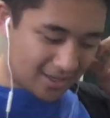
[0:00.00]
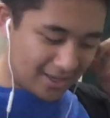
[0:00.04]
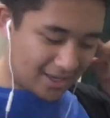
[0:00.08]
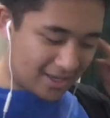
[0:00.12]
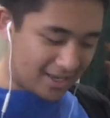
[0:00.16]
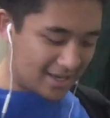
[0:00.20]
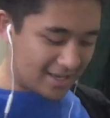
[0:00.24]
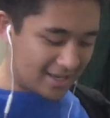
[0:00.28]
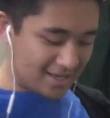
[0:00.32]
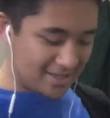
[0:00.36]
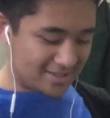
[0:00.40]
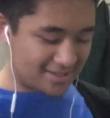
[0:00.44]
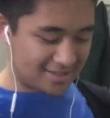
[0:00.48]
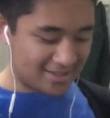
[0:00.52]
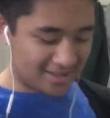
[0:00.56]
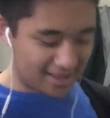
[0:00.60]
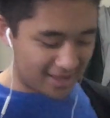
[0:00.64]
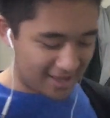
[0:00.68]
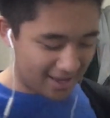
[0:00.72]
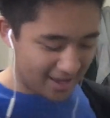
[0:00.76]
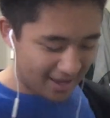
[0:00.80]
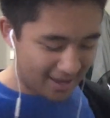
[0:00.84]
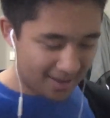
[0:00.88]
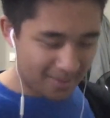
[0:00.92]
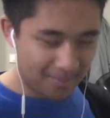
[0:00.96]
is
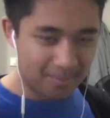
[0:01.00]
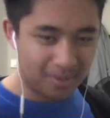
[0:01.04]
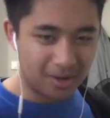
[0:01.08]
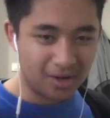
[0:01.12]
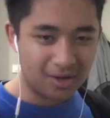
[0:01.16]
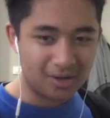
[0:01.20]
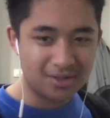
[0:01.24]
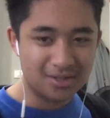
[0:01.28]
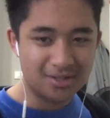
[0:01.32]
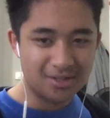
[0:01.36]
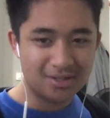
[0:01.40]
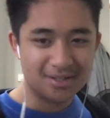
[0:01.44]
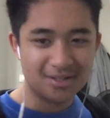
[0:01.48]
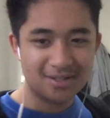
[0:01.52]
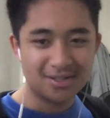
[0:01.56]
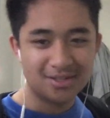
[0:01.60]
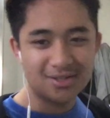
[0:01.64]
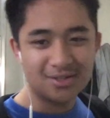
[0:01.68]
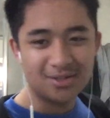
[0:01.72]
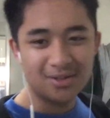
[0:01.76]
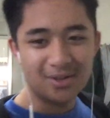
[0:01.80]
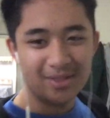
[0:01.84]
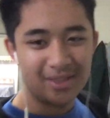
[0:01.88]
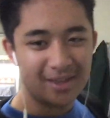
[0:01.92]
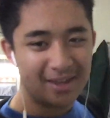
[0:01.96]
the box
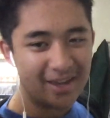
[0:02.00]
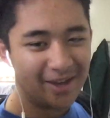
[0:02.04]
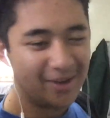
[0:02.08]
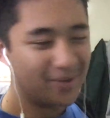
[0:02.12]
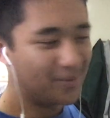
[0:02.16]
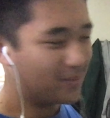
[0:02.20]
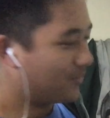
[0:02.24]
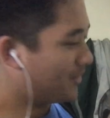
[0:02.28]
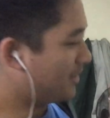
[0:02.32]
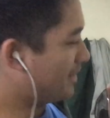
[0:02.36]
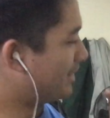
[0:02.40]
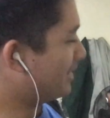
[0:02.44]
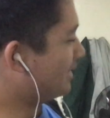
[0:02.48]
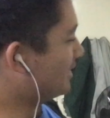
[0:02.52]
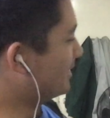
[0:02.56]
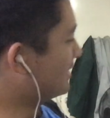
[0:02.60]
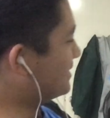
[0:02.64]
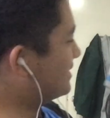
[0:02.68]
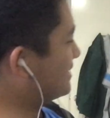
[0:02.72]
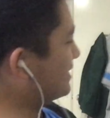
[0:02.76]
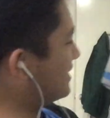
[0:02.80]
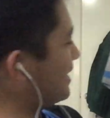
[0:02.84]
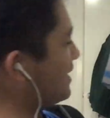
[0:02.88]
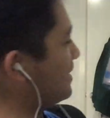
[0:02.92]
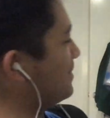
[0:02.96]
to the wireless
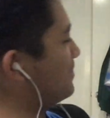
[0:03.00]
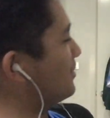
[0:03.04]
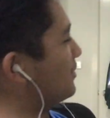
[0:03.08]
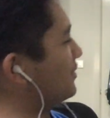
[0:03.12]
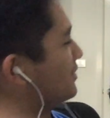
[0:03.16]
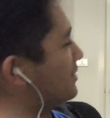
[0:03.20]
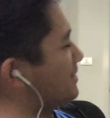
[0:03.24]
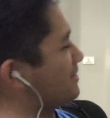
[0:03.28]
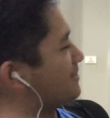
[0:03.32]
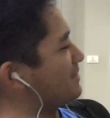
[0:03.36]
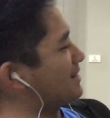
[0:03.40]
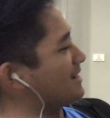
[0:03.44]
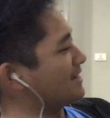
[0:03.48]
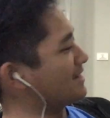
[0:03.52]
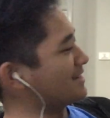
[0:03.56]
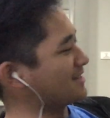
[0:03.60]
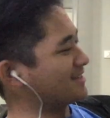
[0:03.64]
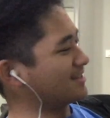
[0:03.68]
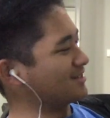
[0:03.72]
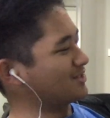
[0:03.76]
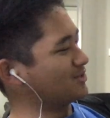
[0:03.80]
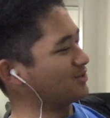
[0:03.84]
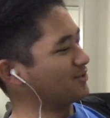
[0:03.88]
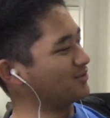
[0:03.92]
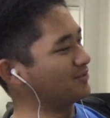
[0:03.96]
keyboard and mouse
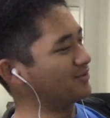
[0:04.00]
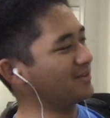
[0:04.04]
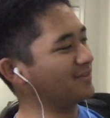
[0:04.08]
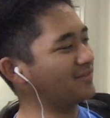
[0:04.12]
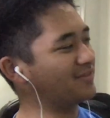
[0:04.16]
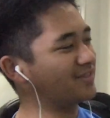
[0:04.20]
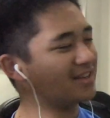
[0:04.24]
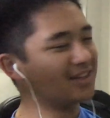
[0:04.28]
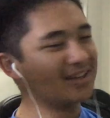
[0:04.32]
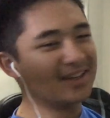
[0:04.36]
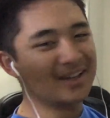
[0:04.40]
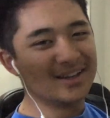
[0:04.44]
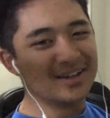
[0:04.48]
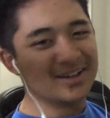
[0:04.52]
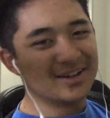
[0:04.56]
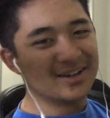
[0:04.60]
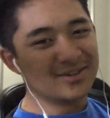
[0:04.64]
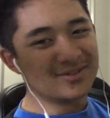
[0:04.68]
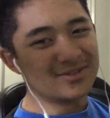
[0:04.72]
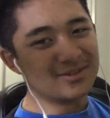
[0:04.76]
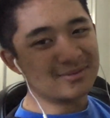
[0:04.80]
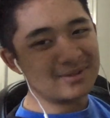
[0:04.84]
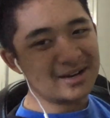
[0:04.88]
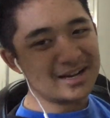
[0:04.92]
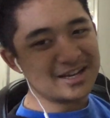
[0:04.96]
two fifty.
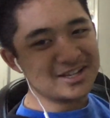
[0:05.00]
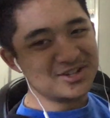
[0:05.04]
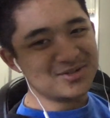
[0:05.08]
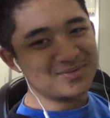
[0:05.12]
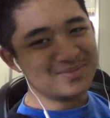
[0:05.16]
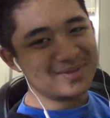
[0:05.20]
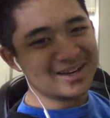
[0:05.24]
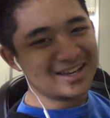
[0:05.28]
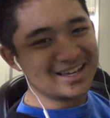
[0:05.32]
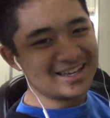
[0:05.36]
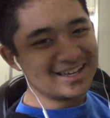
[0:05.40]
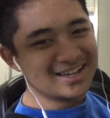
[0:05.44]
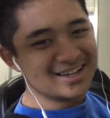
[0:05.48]
From H P.